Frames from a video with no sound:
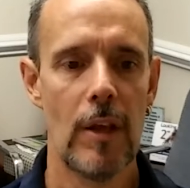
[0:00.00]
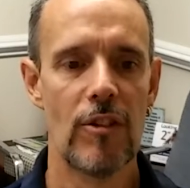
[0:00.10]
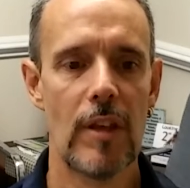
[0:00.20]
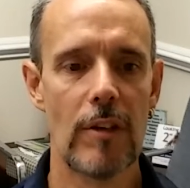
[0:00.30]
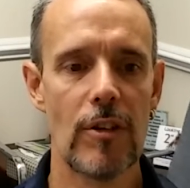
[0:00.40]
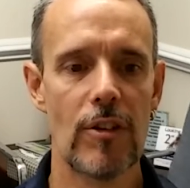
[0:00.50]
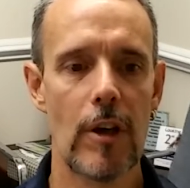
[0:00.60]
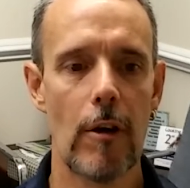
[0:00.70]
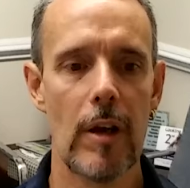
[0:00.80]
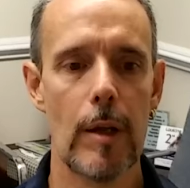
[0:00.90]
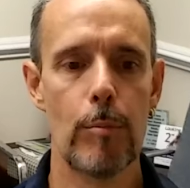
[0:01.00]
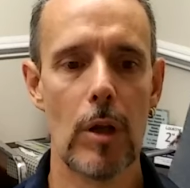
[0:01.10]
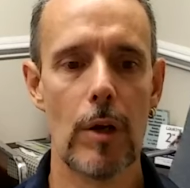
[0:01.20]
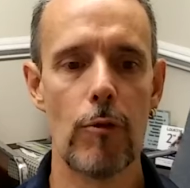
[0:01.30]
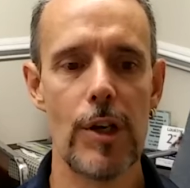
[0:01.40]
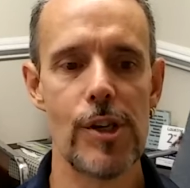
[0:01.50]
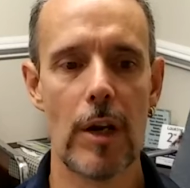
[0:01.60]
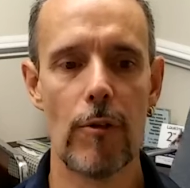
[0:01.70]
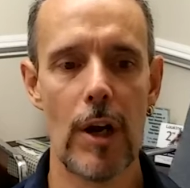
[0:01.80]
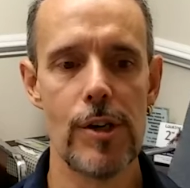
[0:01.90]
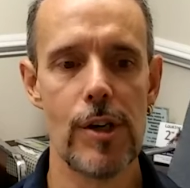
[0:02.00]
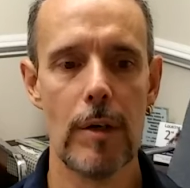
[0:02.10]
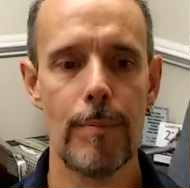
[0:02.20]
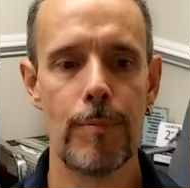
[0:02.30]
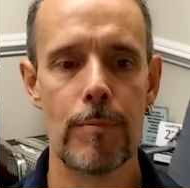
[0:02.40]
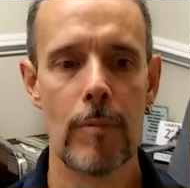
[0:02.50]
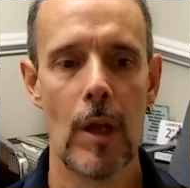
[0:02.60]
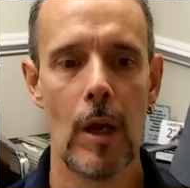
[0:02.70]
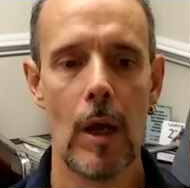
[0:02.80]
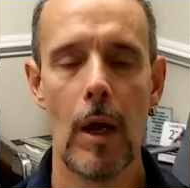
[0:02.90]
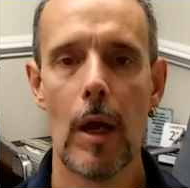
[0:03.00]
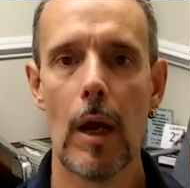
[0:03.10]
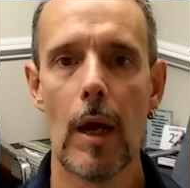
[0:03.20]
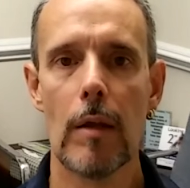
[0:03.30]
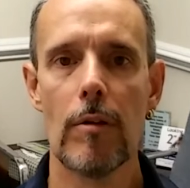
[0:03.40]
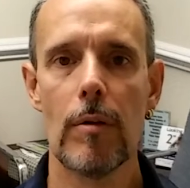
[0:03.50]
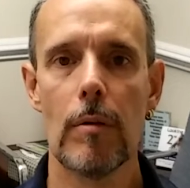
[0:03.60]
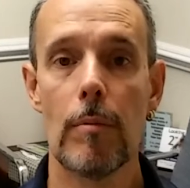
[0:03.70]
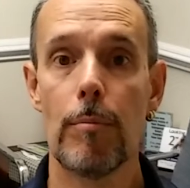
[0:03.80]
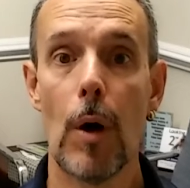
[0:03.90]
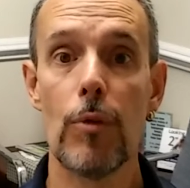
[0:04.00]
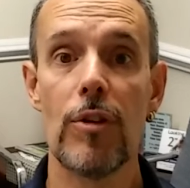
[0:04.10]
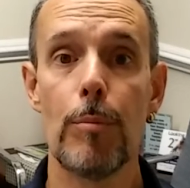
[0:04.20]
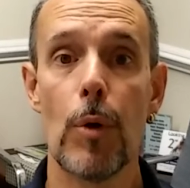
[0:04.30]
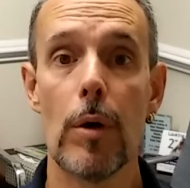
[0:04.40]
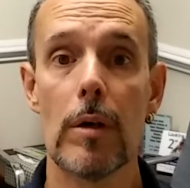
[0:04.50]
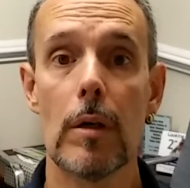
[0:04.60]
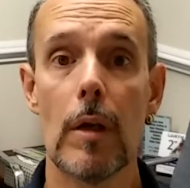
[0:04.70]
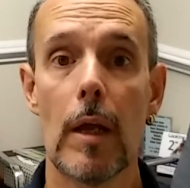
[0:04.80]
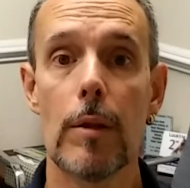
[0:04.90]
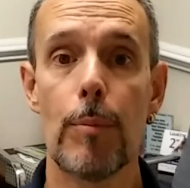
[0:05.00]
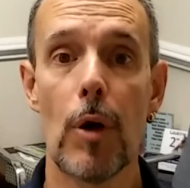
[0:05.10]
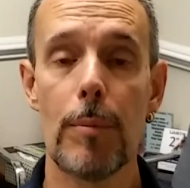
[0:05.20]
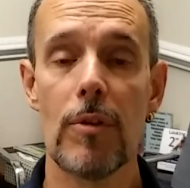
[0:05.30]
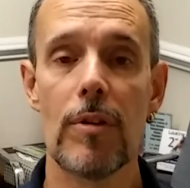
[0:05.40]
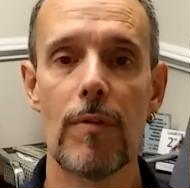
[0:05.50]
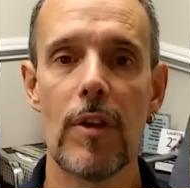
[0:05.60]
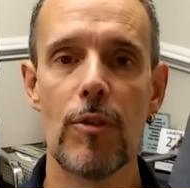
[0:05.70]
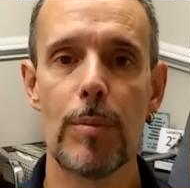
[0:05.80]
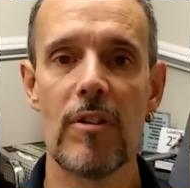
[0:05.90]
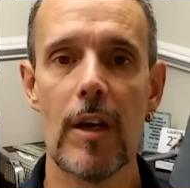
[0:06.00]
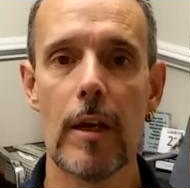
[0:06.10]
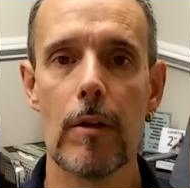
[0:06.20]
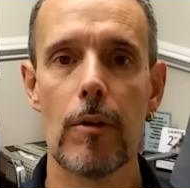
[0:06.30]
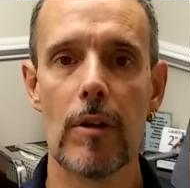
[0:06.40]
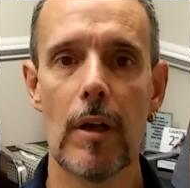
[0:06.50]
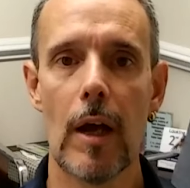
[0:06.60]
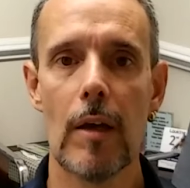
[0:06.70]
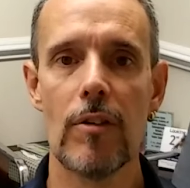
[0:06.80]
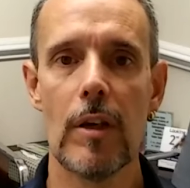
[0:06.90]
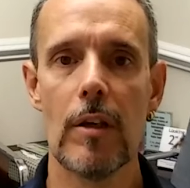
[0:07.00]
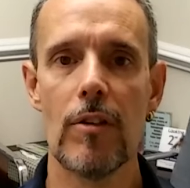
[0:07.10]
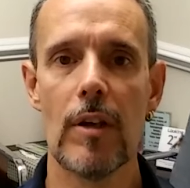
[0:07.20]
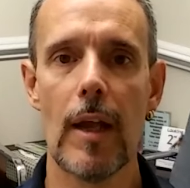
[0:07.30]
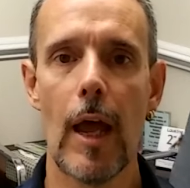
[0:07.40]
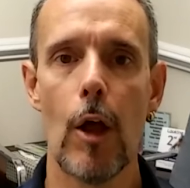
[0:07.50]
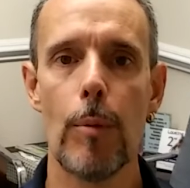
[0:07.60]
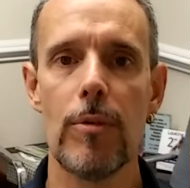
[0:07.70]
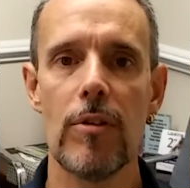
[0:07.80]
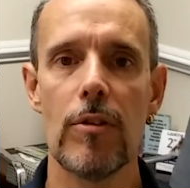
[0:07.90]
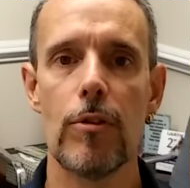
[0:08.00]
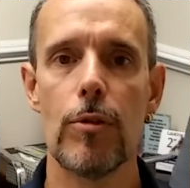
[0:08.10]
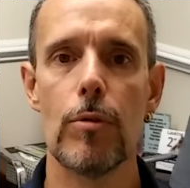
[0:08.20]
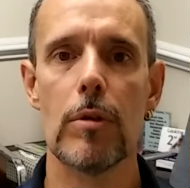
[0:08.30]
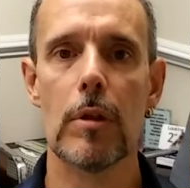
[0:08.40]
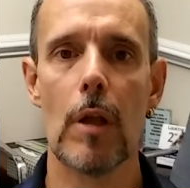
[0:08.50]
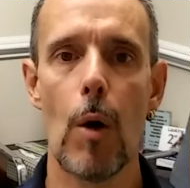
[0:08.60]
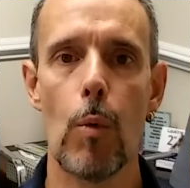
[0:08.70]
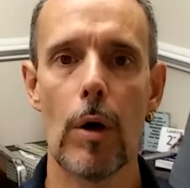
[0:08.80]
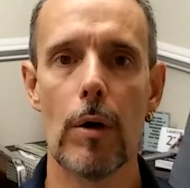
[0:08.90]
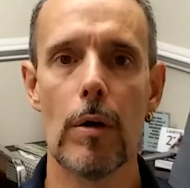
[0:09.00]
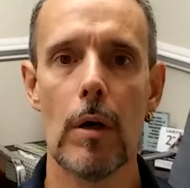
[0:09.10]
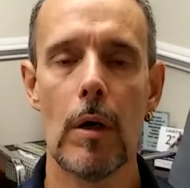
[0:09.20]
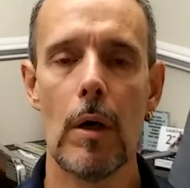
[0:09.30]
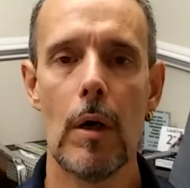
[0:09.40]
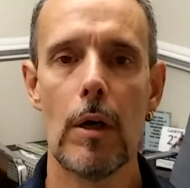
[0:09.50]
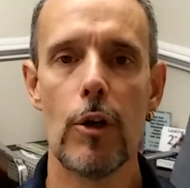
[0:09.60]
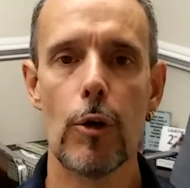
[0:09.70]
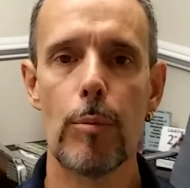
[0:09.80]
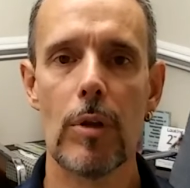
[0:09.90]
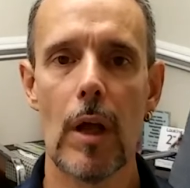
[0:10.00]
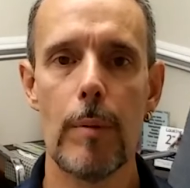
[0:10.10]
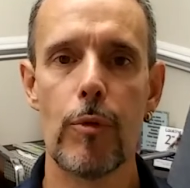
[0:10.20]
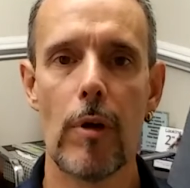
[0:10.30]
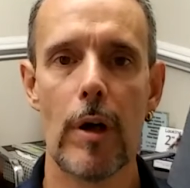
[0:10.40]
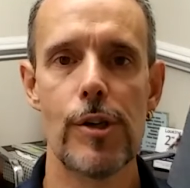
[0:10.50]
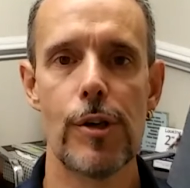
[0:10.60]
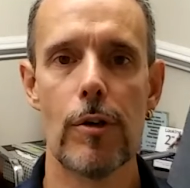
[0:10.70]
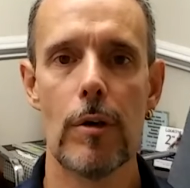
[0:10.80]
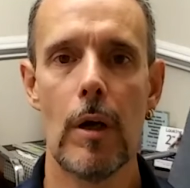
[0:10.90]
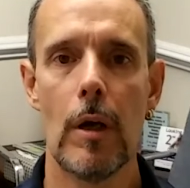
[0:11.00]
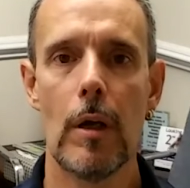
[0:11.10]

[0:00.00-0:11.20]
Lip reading: It's necessary in blood regeneration, and most important, and the purpose of this particular class is it helps to lower your blood pressure